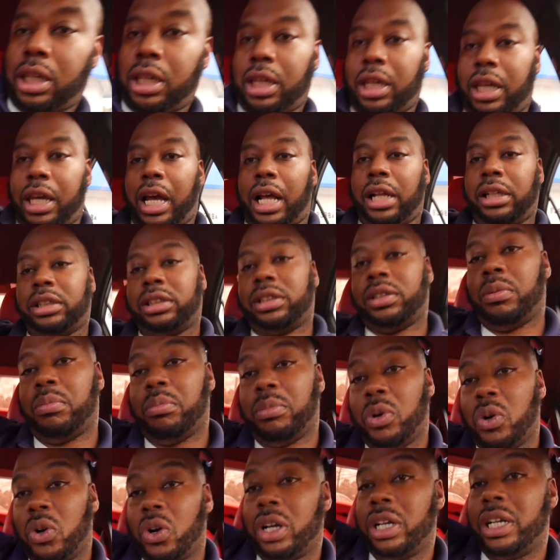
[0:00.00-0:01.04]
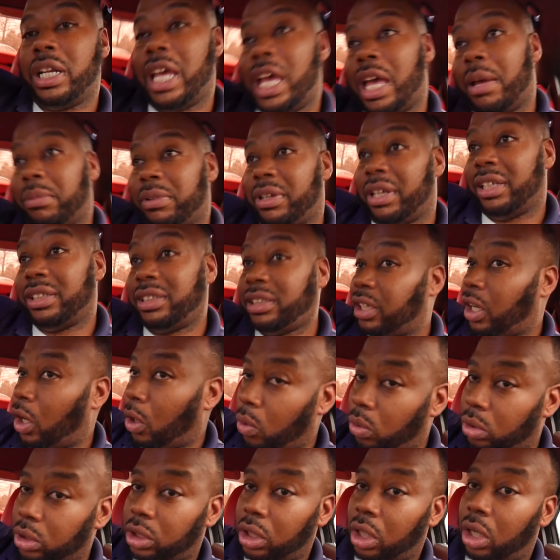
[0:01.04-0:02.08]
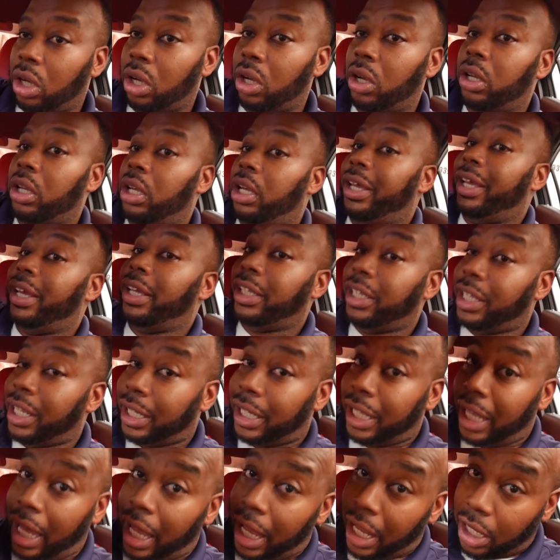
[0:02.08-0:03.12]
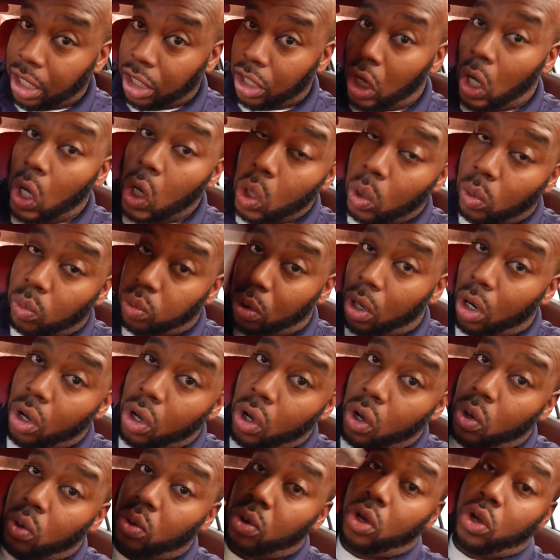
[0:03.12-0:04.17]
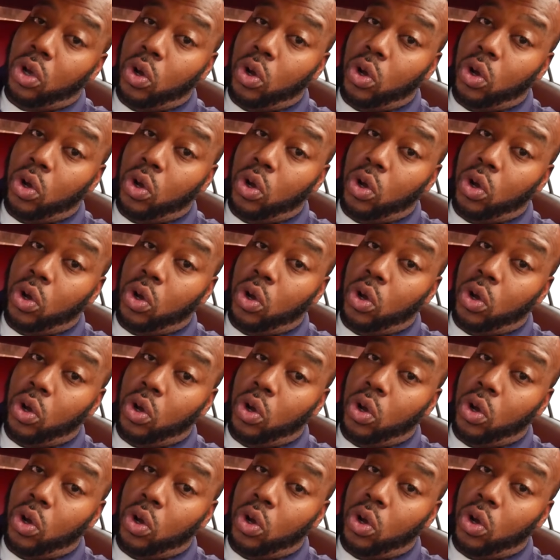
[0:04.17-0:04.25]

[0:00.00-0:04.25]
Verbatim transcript: got some more napkins. Told y'all, you can't go wrong